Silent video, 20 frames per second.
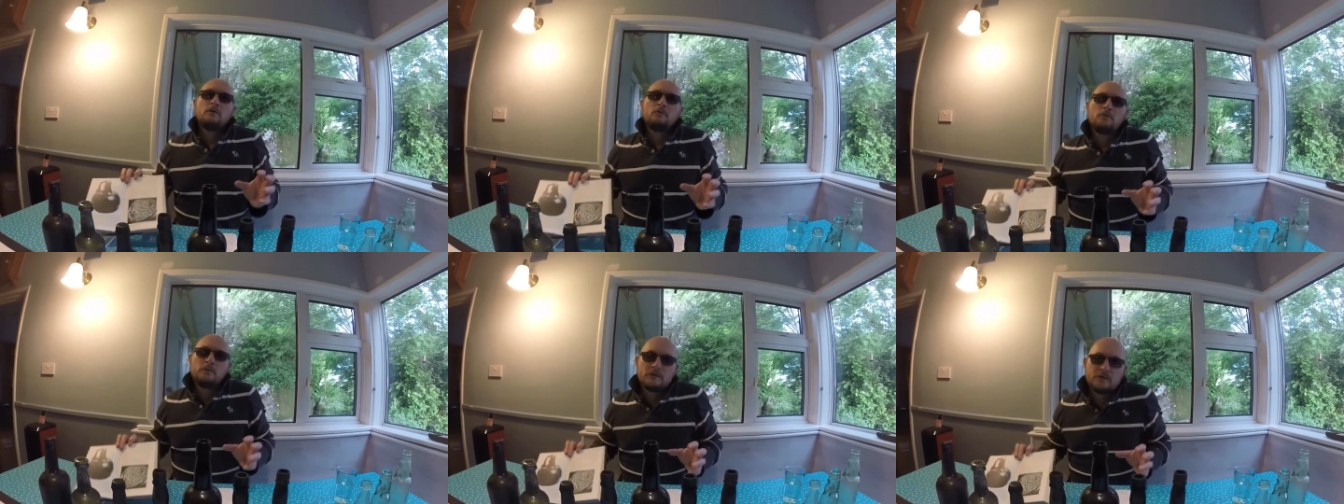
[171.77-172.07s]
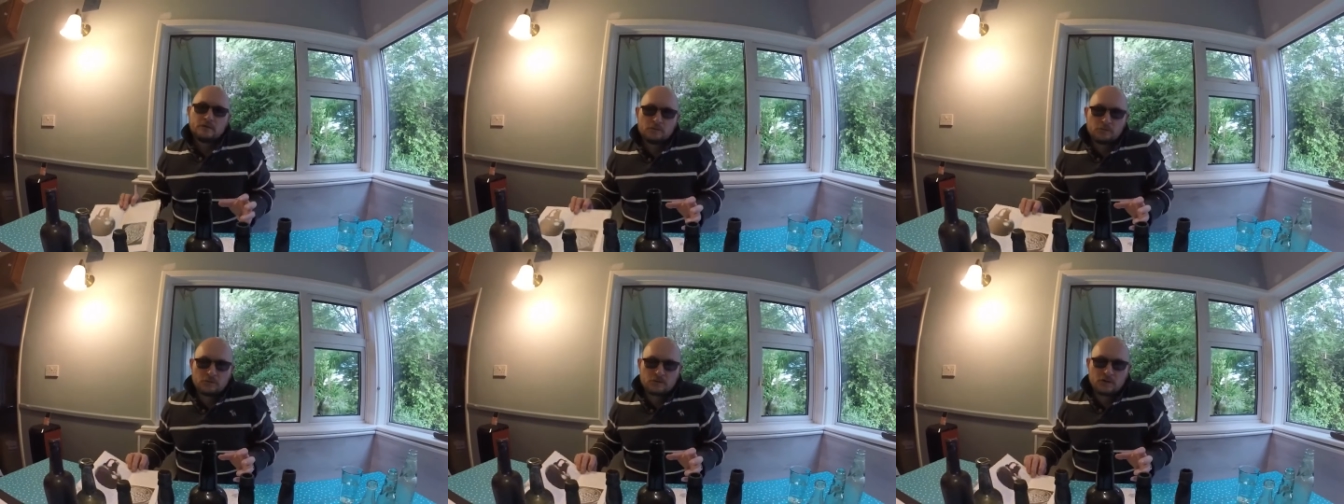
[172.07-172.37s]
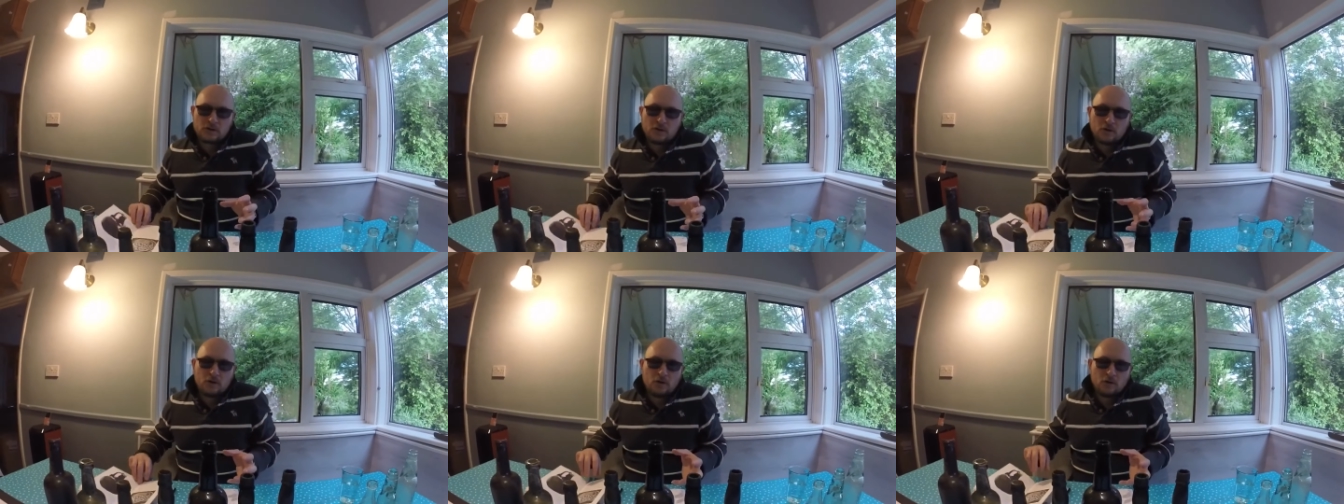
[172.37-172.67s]
which was a
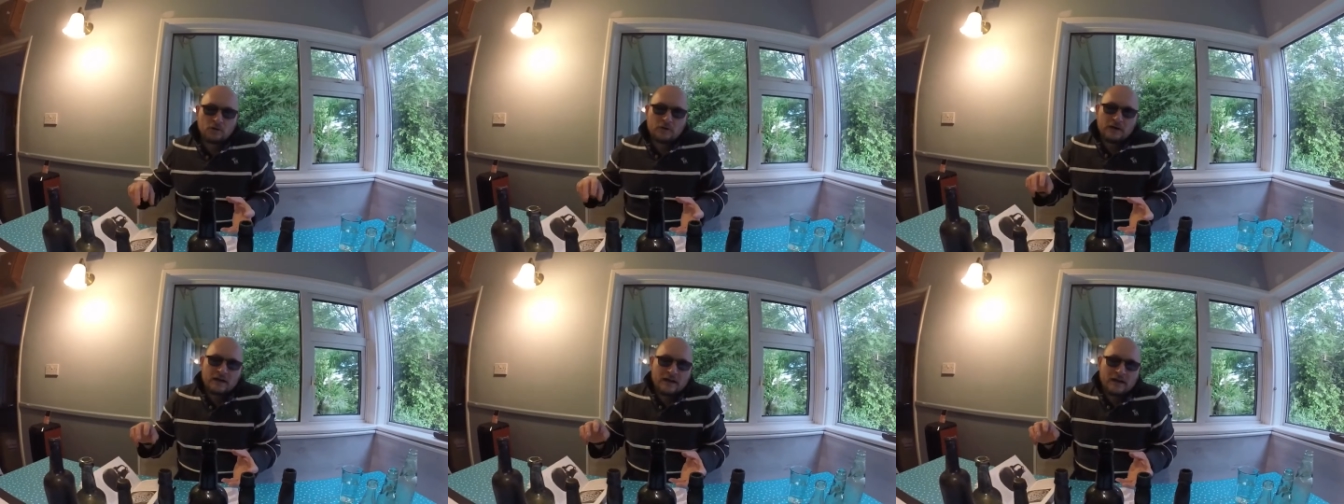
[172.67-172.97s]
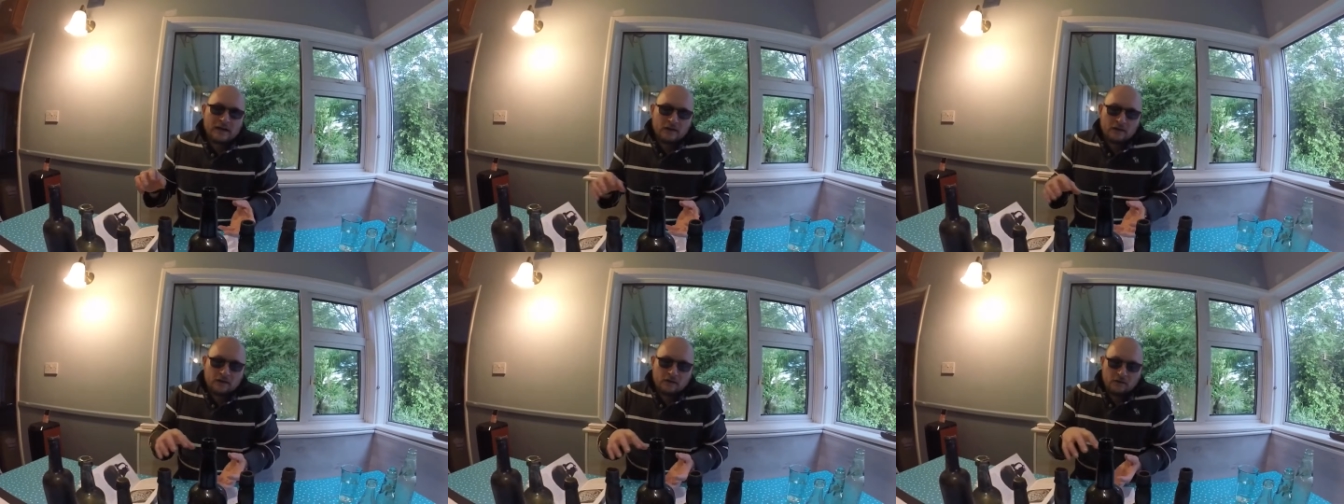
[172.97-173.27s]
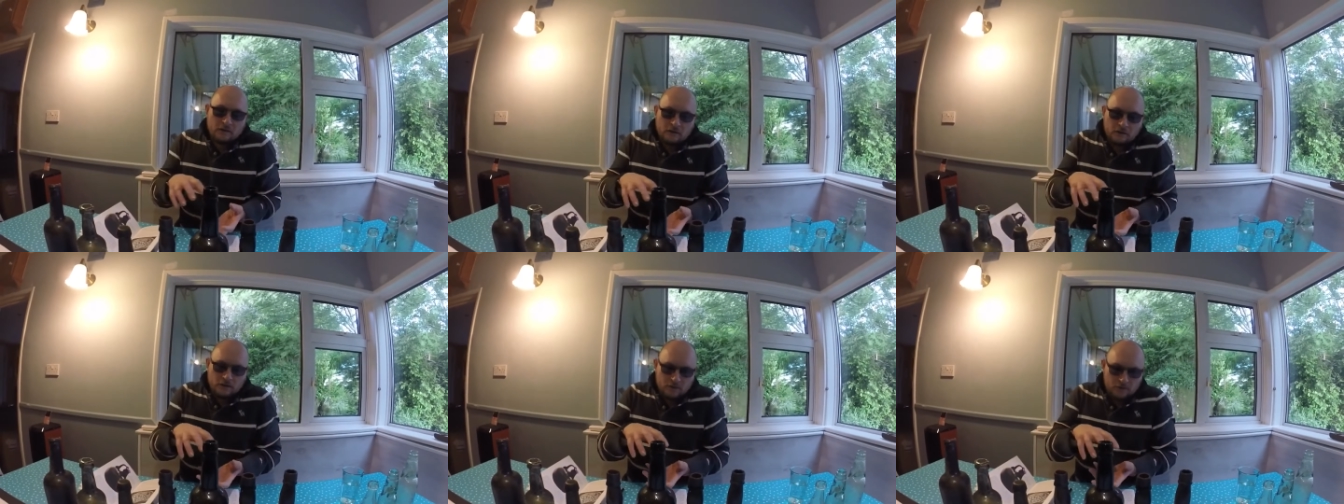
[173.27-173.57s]
long neck
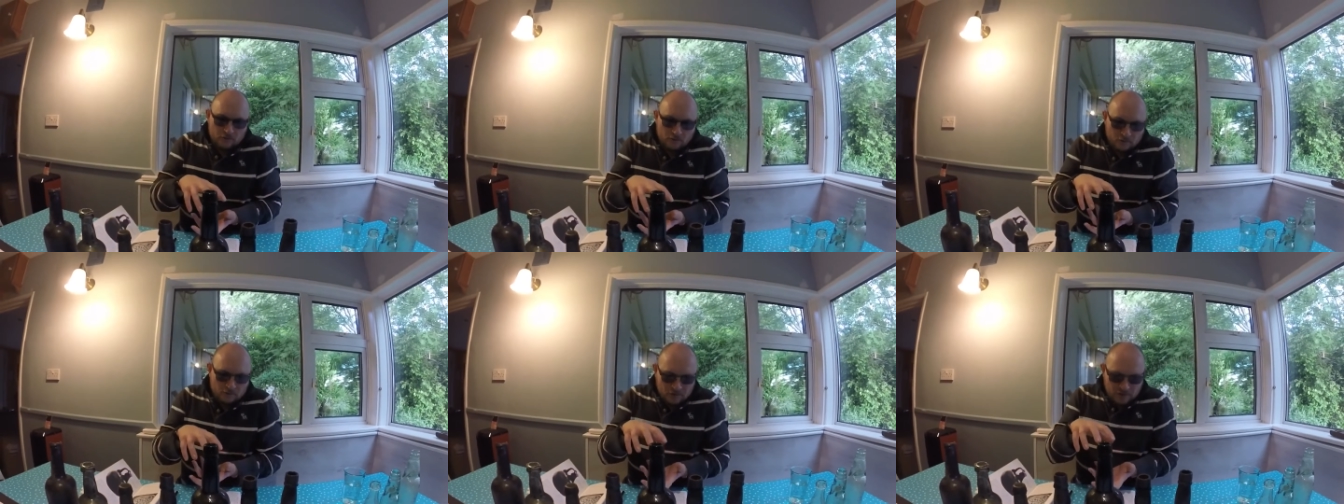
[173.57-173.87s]
and